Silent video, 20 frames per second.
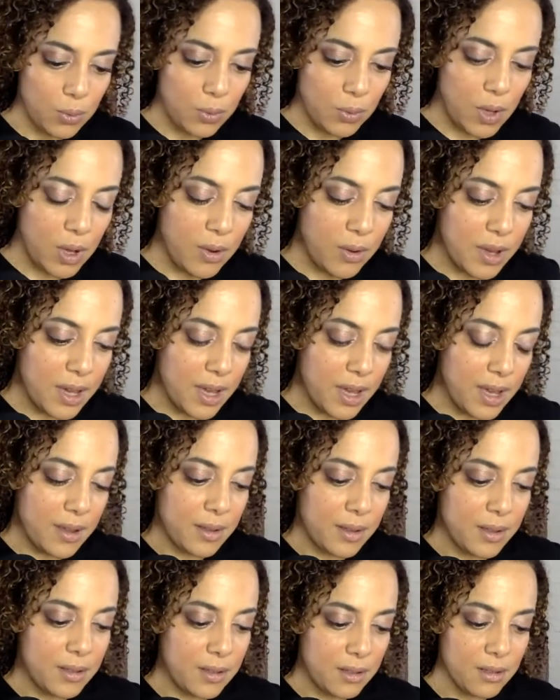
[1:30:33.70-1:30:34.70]

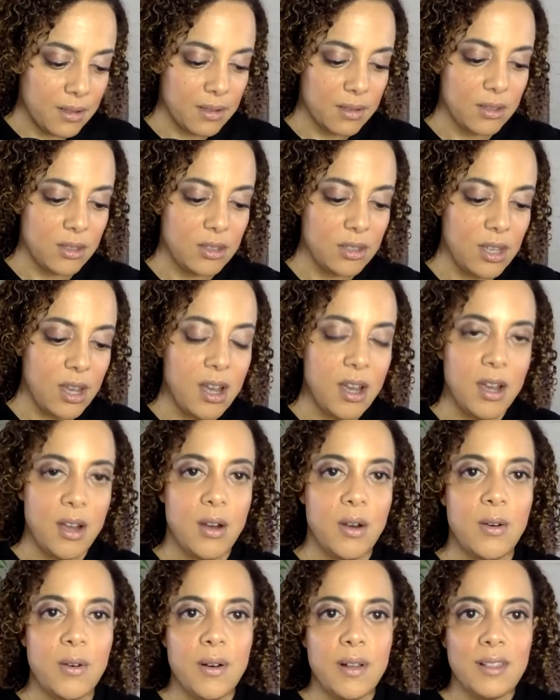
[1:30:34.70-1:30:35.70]
Okay.
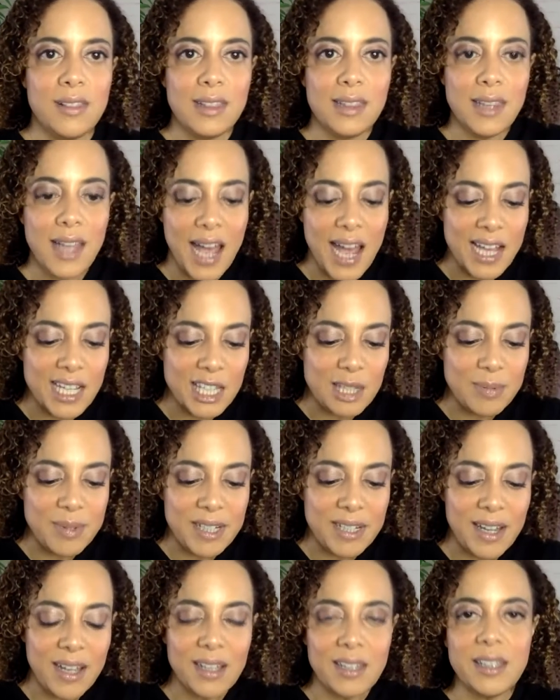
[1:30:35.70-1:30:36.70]
So last but
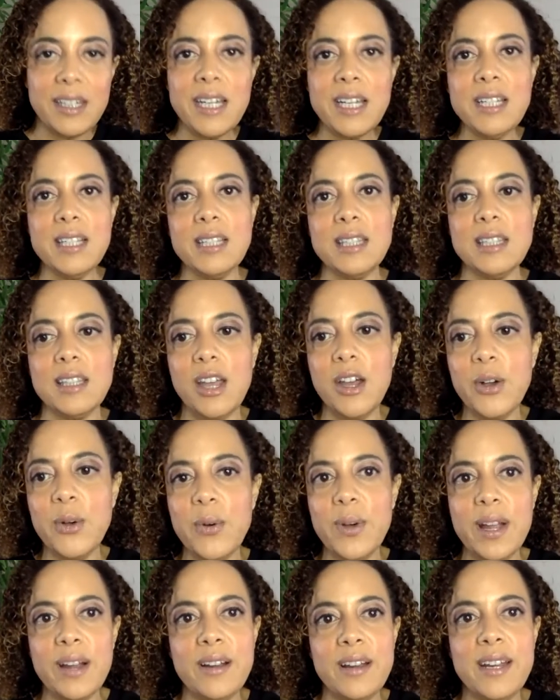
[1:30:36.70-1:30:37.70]
not least,
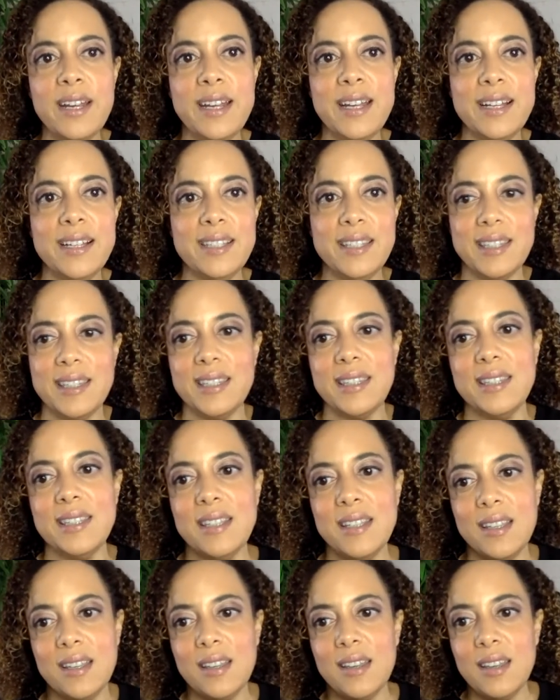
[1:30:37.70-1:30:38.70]
Aquarius.
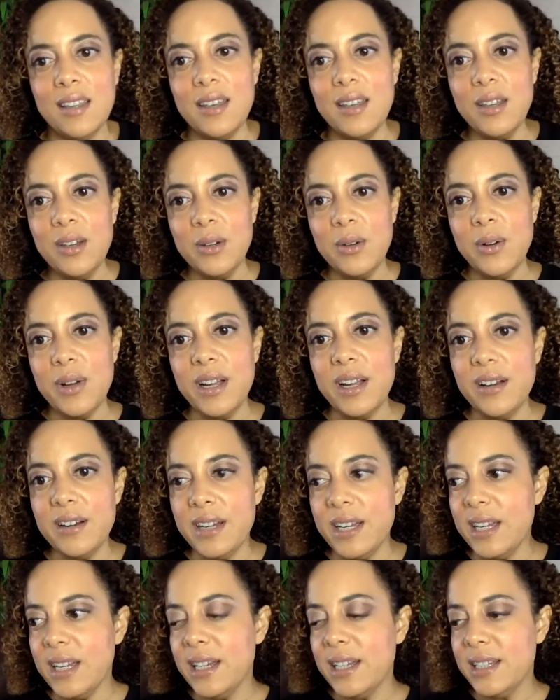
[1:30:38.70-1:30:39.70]

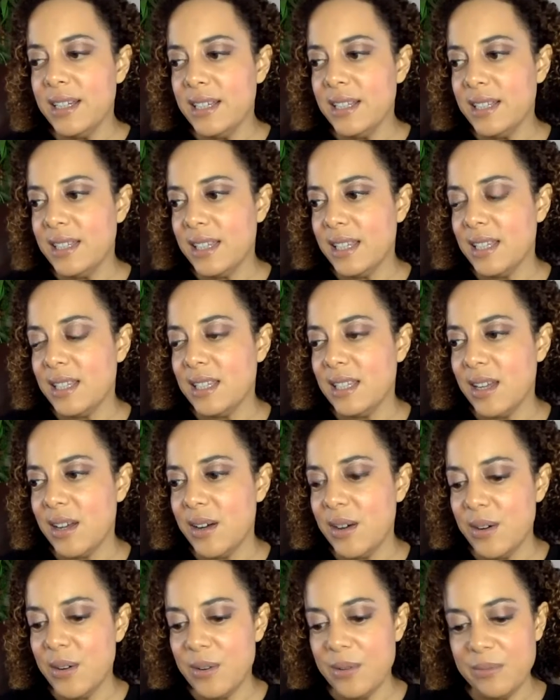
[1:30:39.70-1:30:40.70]
Let's
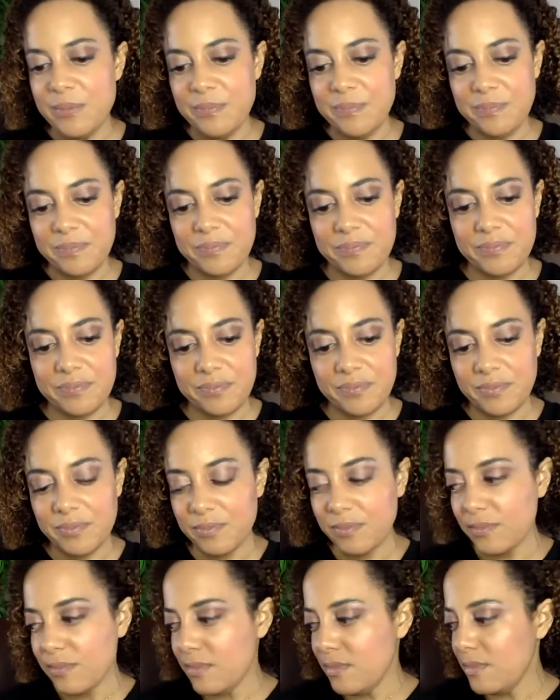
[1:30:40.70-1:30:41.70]
go.
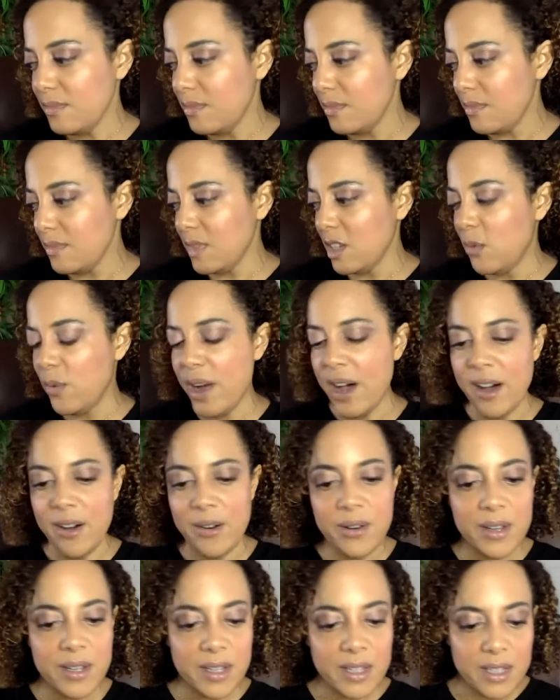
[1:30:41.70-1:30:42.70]

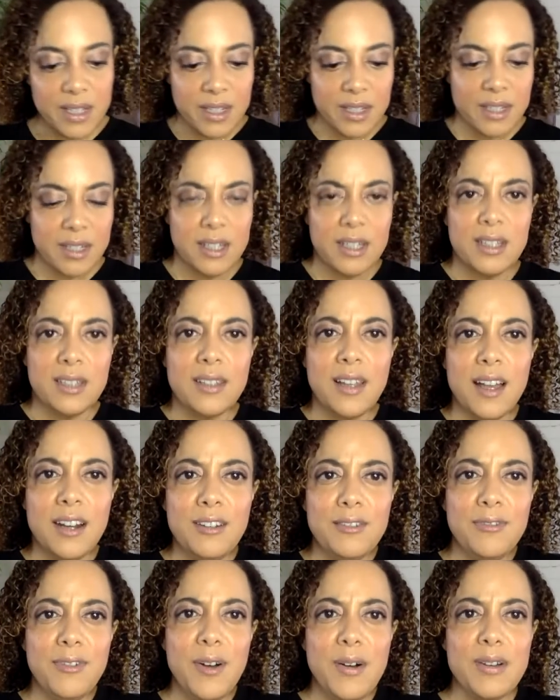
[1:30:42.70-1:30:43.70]
Wow. A lot
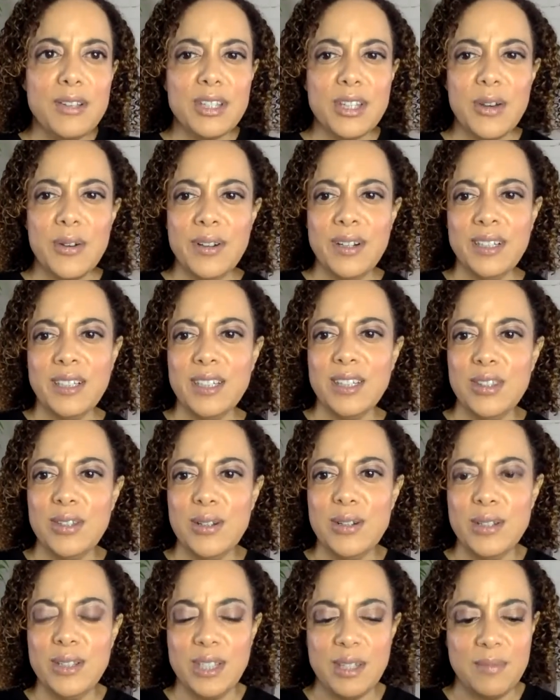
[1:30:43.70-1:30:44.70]
of folks going
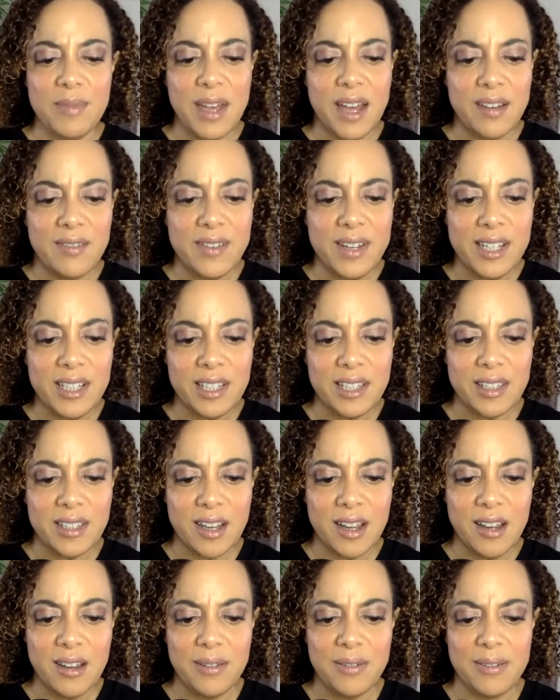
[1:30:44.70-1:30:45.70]
through some heavy
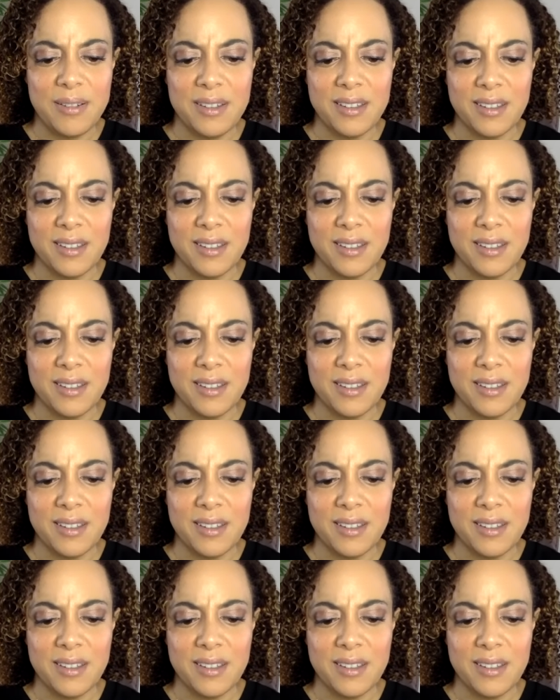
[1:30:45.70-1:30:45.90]
stuff.